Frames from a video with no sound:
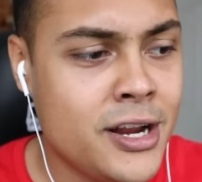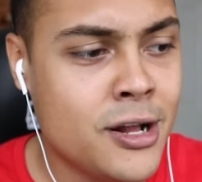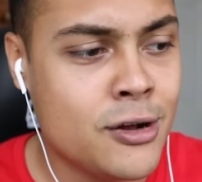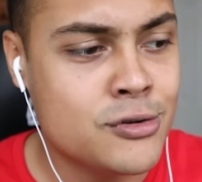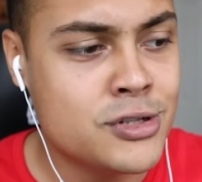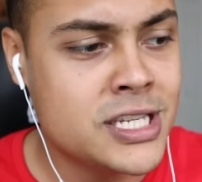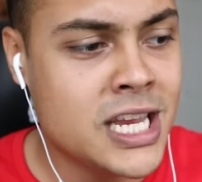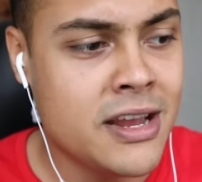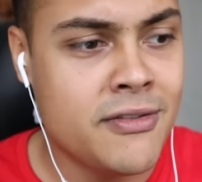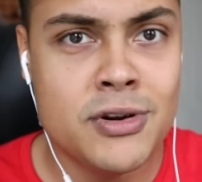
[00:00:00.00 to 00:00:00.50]
you know,
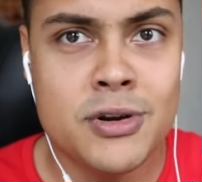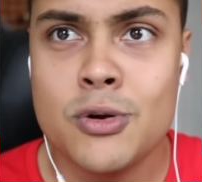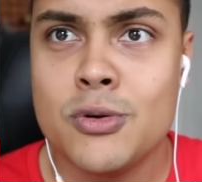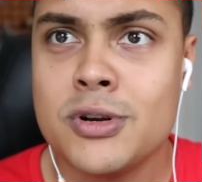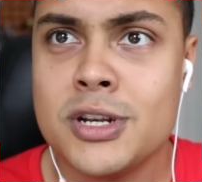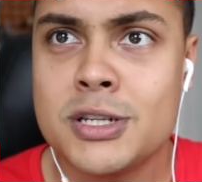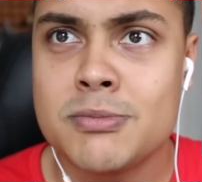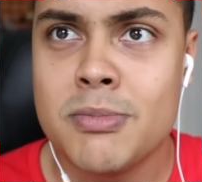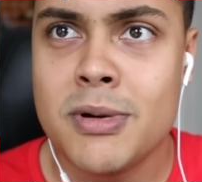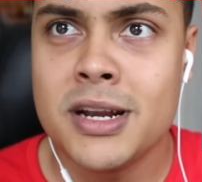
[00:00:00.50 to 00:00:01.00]
saving all
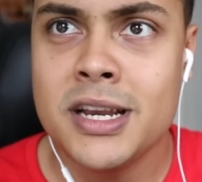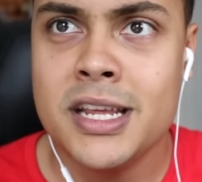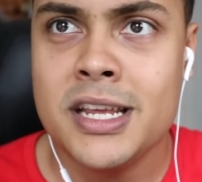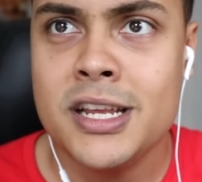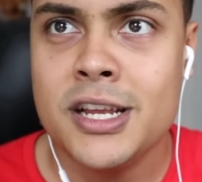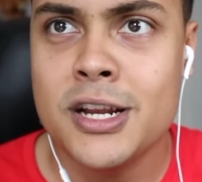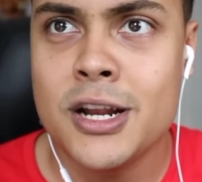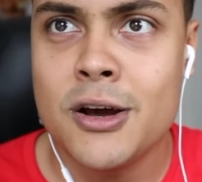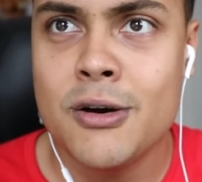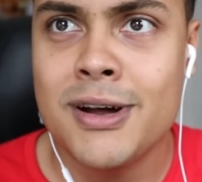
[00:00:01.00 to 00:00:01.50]
this
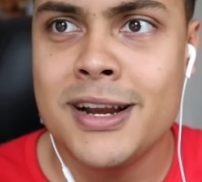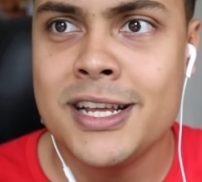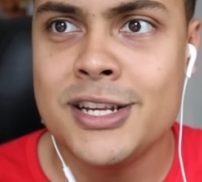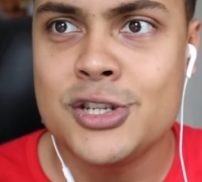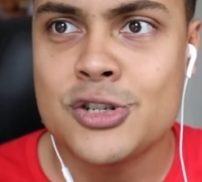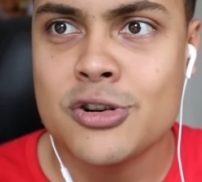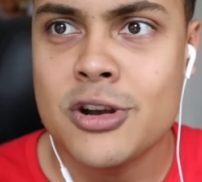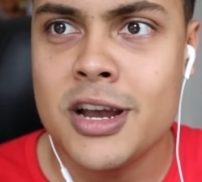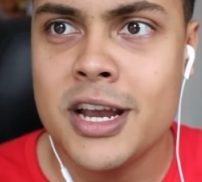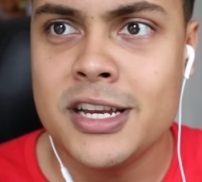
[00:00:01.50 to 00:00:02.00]
money, you know, at
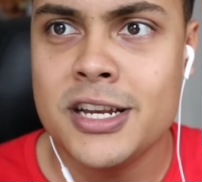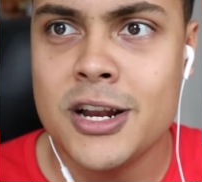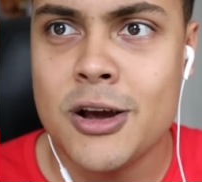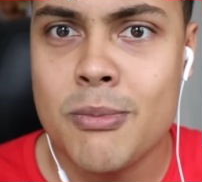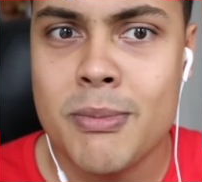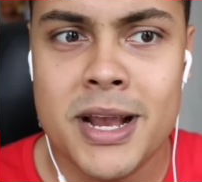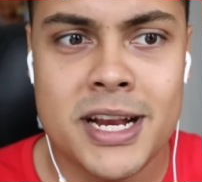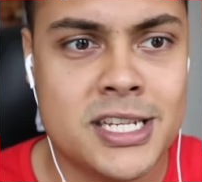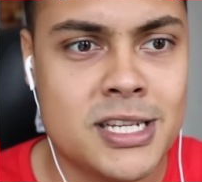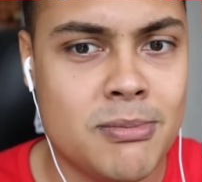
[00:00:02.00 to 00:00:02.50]
least trying, you know,
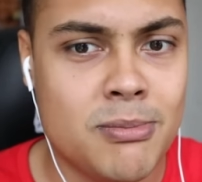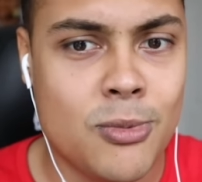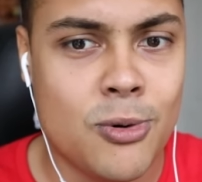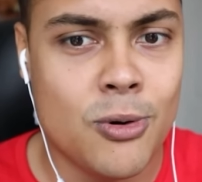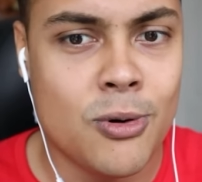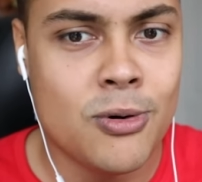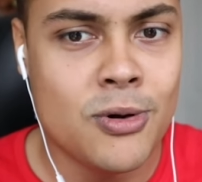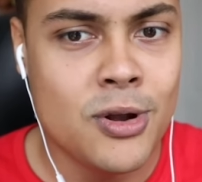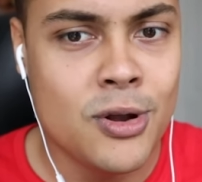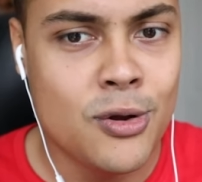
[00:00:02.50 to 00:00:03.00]
make some
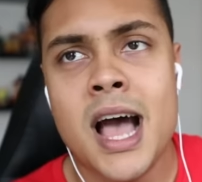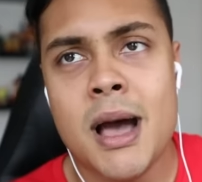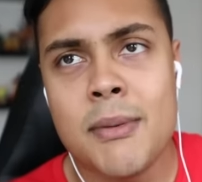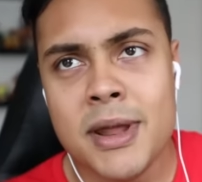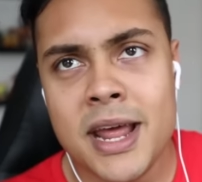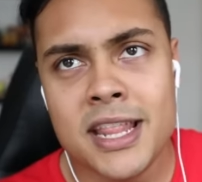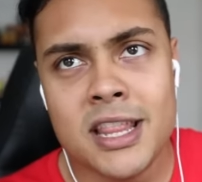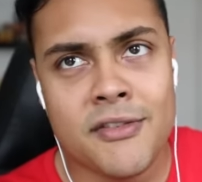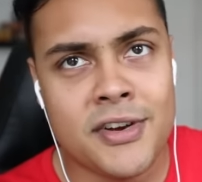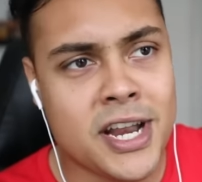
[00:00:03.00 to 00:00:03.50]
more. I'm going
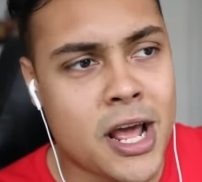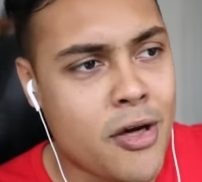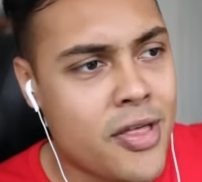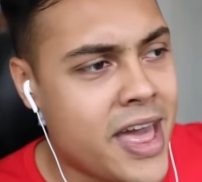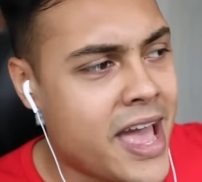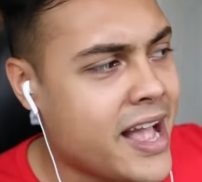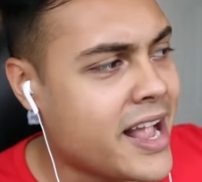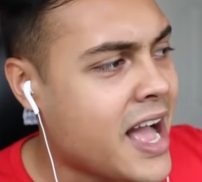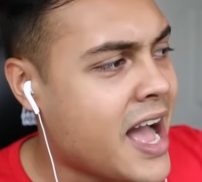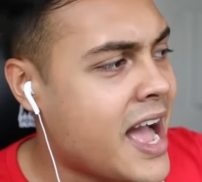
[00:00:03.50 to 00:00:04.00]
to end the video
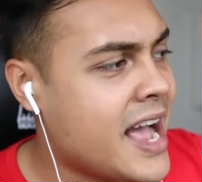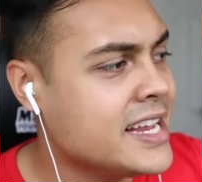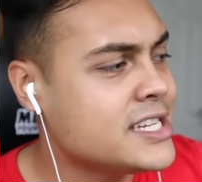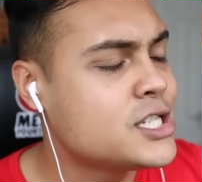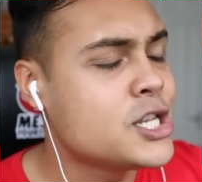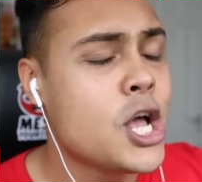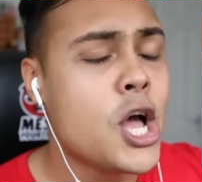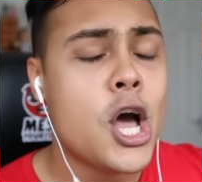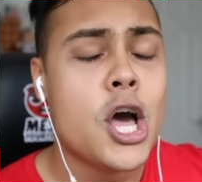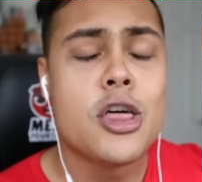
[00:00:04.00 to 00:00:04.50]
there,
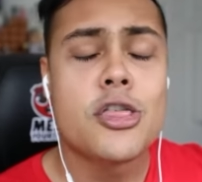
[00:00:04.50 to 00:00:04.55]
guys.